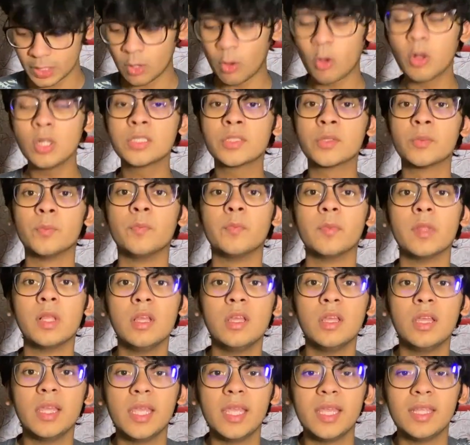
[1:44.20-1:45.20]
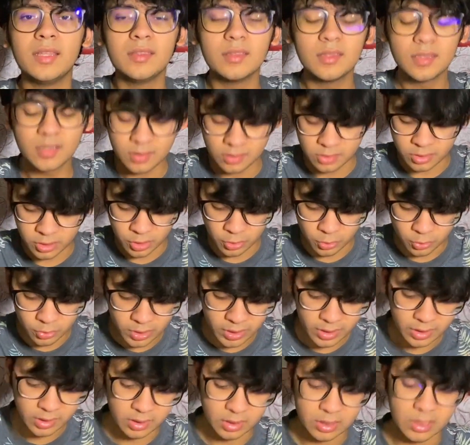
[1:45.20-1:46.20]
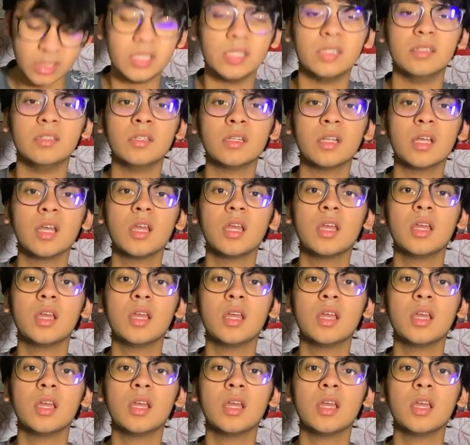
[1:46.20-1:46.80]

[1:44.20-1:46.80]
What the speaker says: Also, in the theory here,